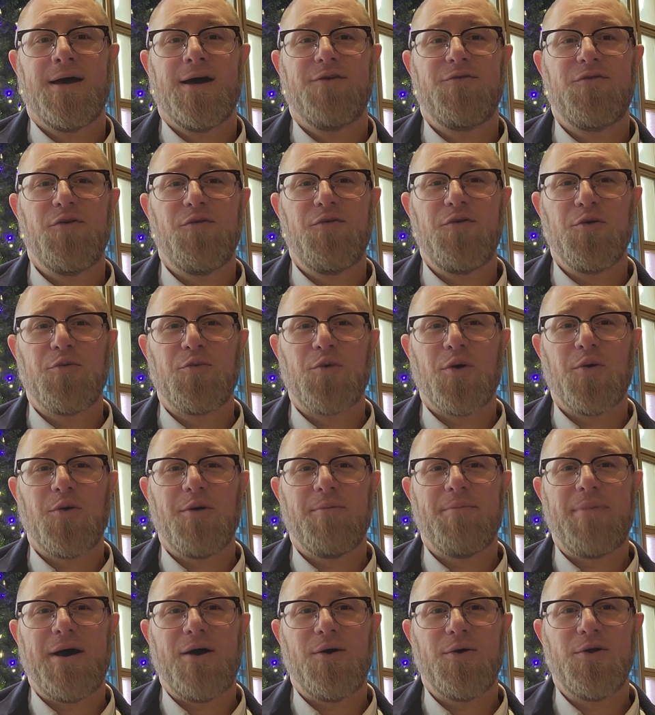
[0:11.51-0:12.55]
A few of you wrote
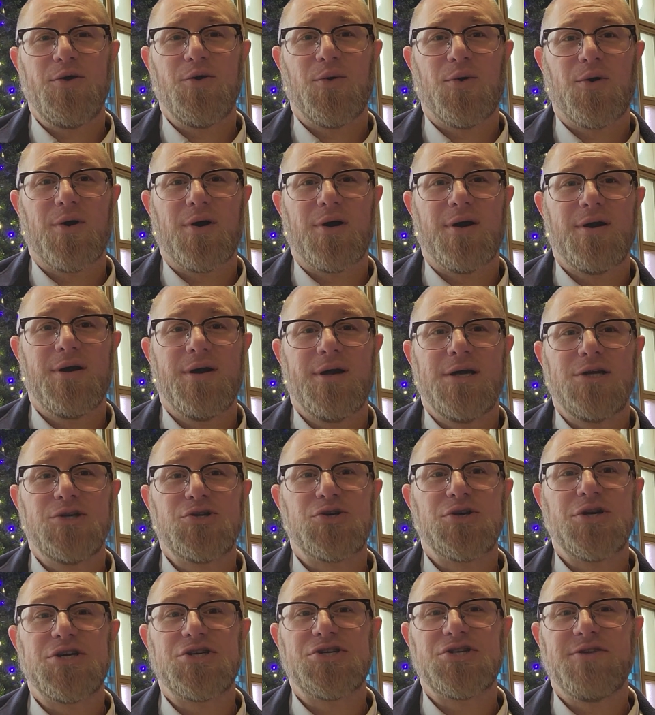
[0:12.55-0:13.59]
about your
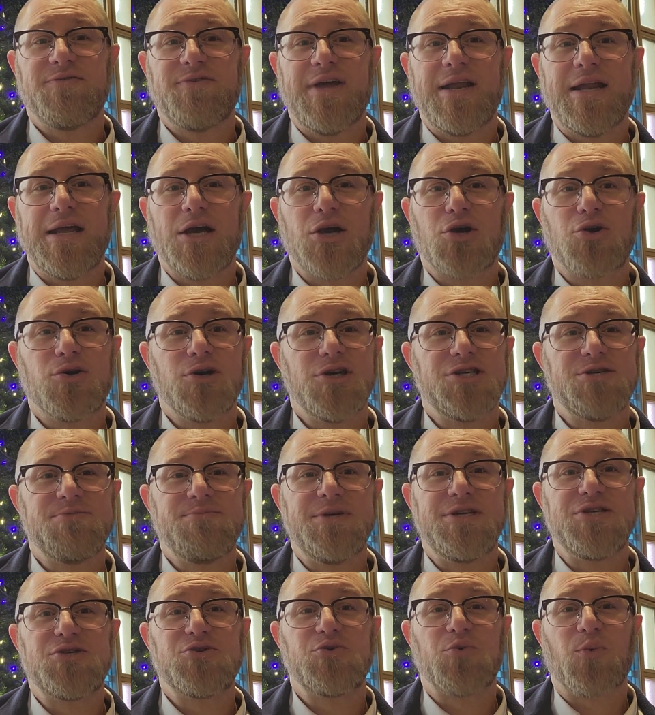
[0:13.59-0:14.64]
tradition of getting a
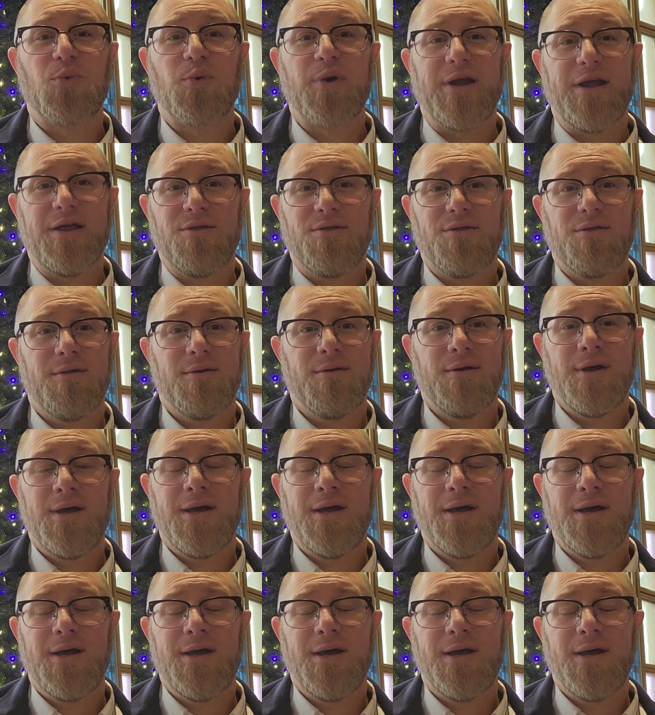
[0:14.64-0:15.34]
Christmas wreath.